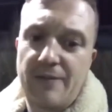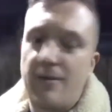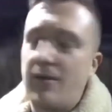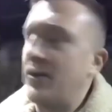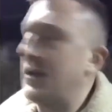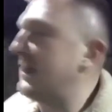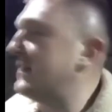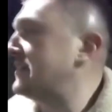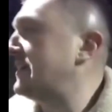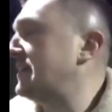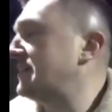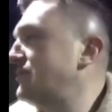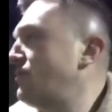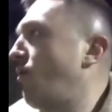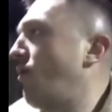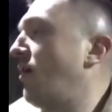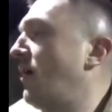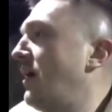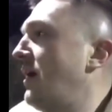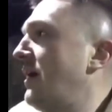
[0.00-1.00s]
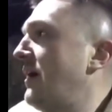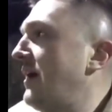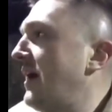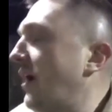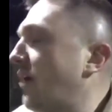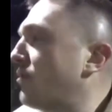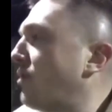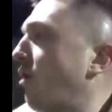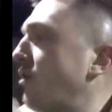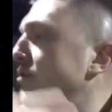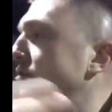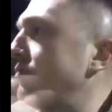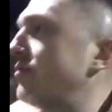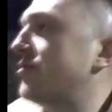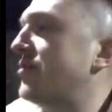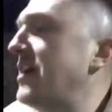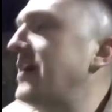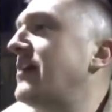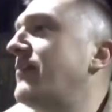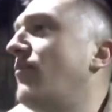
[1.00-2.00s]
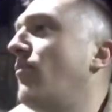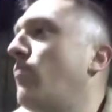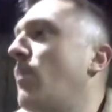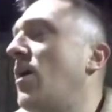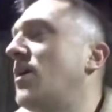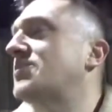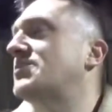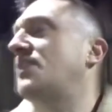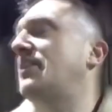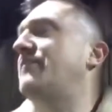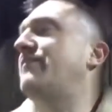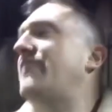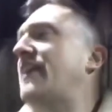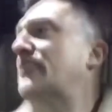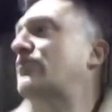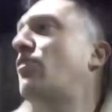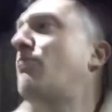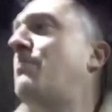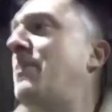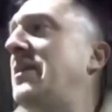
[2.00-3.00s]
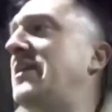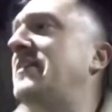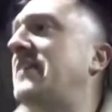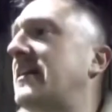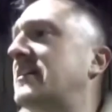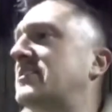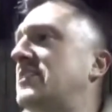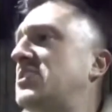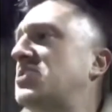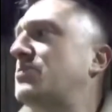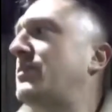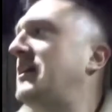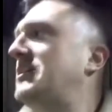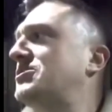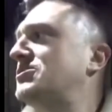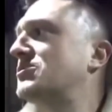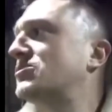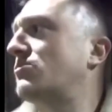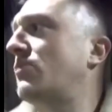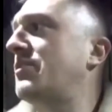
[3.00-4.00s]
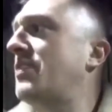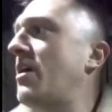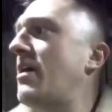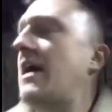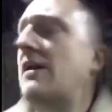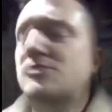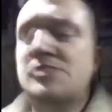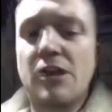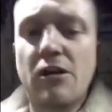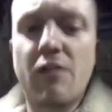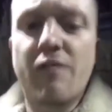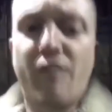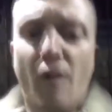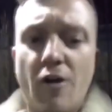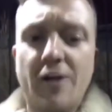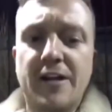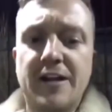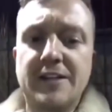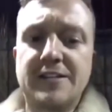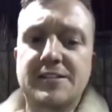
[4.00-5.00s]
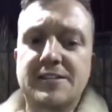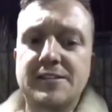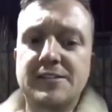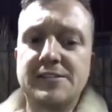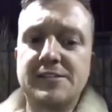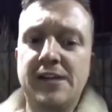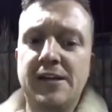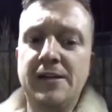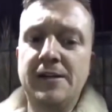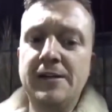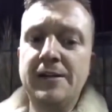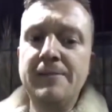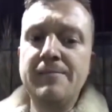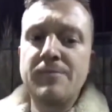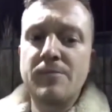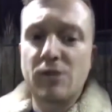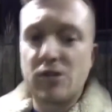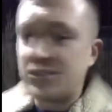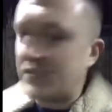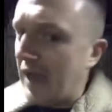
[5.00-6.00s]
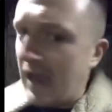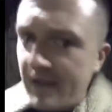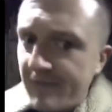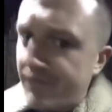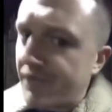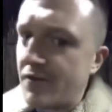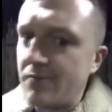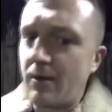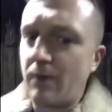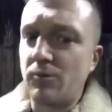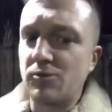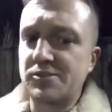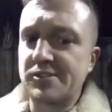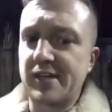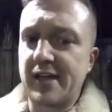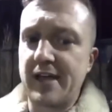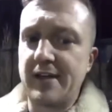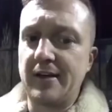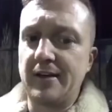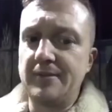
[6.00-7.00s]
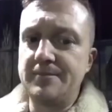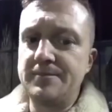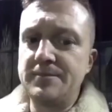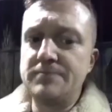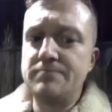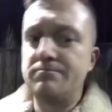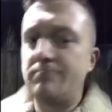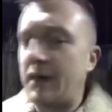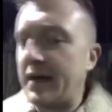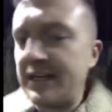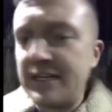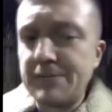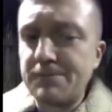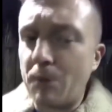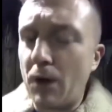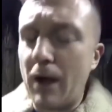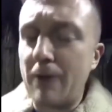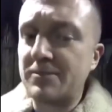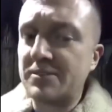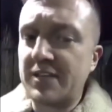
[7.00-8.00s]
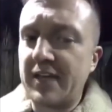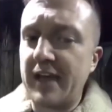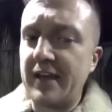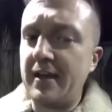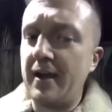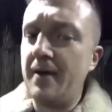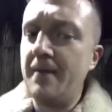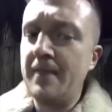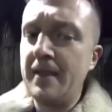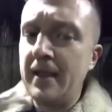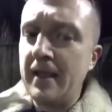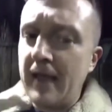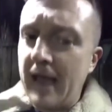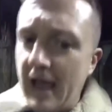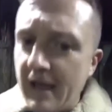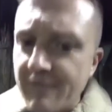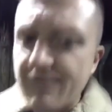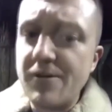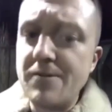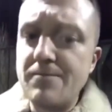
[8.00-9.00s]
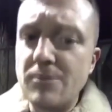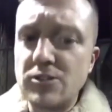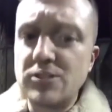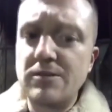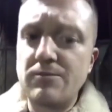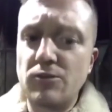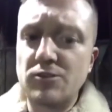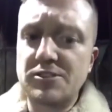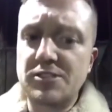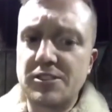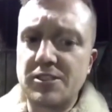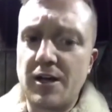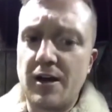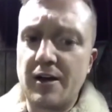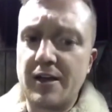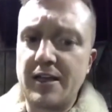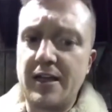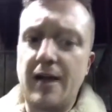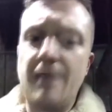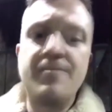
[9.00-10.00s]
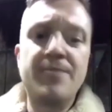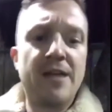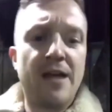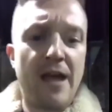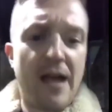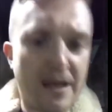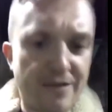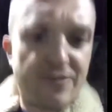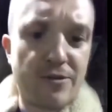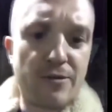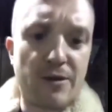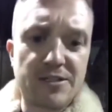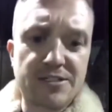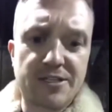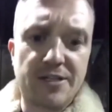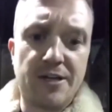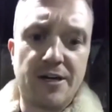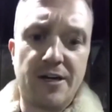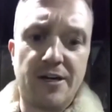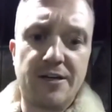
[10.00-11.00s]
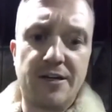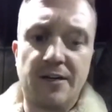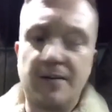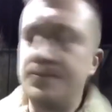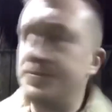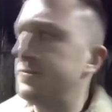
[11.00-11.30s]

It's not... I couldn't think of a worse... In fact, I've been in that situation, so I know how terrifying it is. Yeah, because everyone wants to get you. Money's put up to get you. Every Muslim wants to target you. Everyone's going to hurt you.